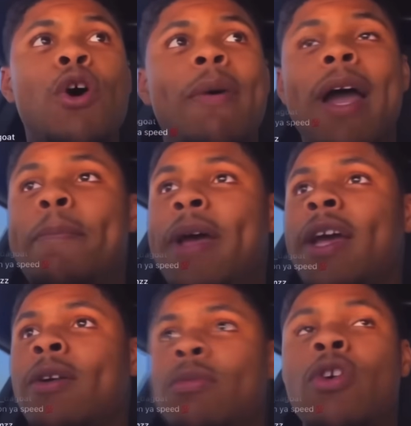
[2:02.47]
Nobody
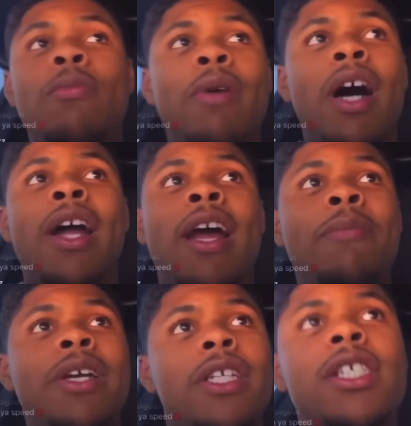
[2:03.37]
pay him no mind.
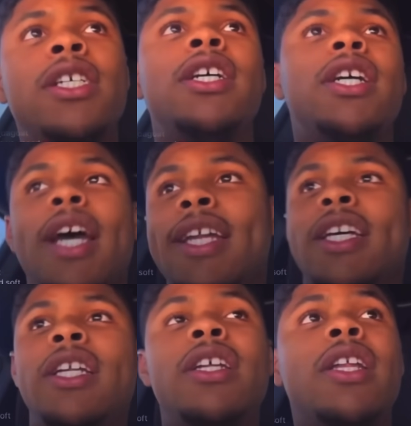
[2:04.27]
I mean, shit,
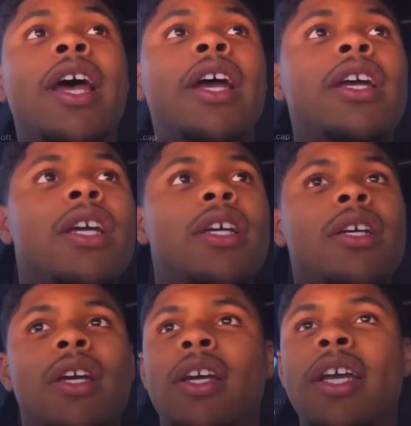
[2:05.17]
at the end of the day,
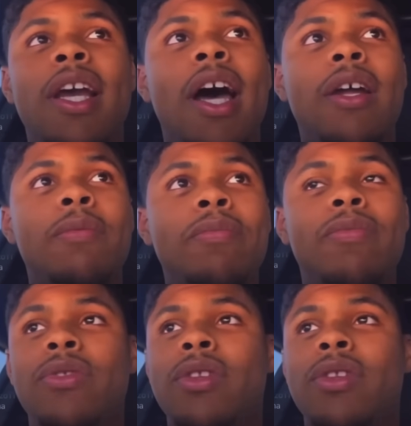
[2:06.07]
he got a